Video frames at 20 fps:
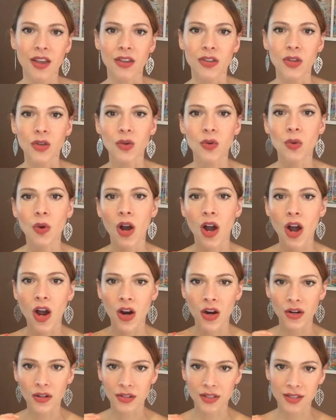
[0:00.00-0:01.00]
You
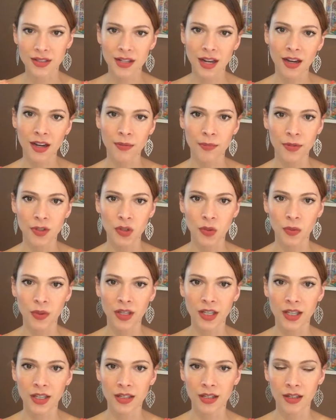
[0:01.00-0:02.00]
are stuck
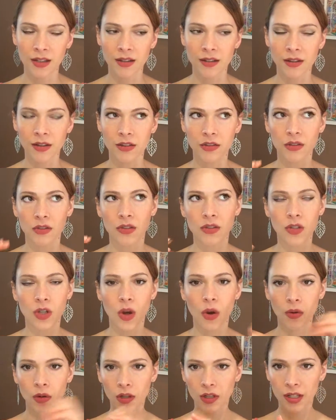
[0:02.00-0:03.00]
between
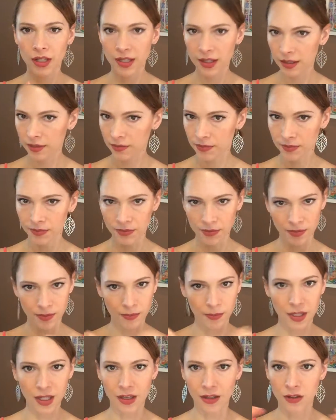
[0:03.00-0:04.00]
totally
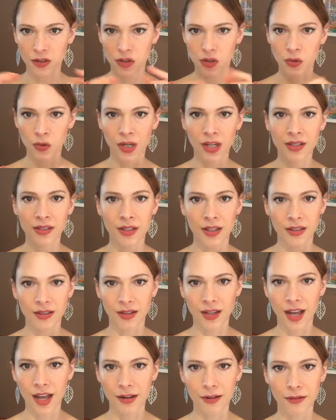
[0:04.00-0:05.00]
being strict
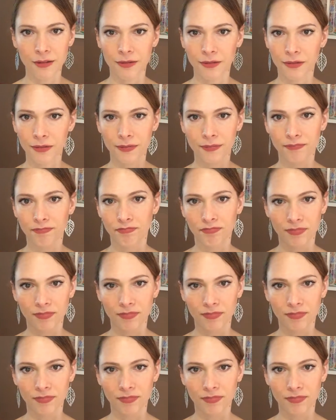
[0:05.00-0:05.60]
and kind of